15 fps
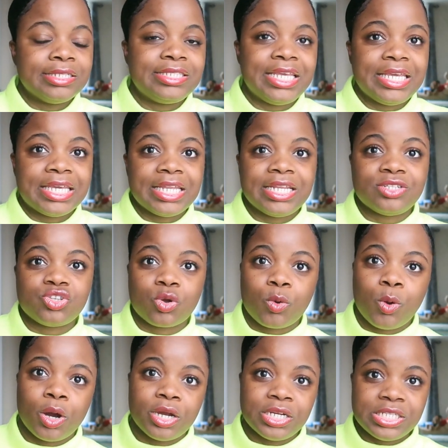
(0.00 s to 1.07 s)
taken into
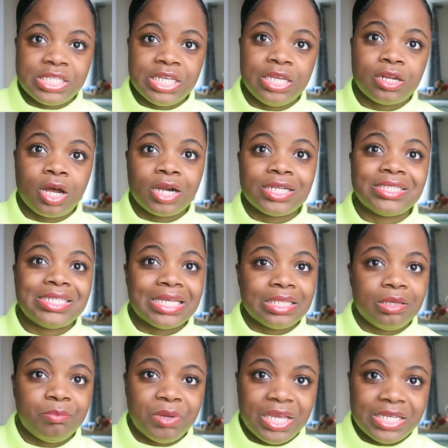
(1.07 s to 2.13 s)
quarantine on a
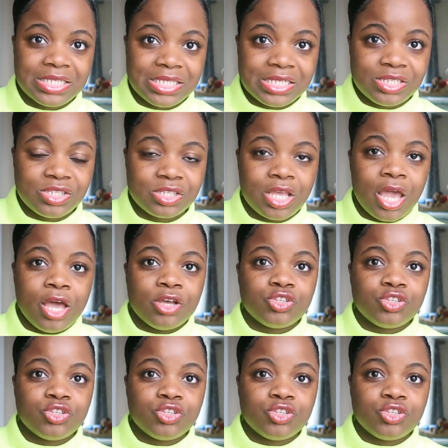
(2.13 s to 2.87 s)
daily basis.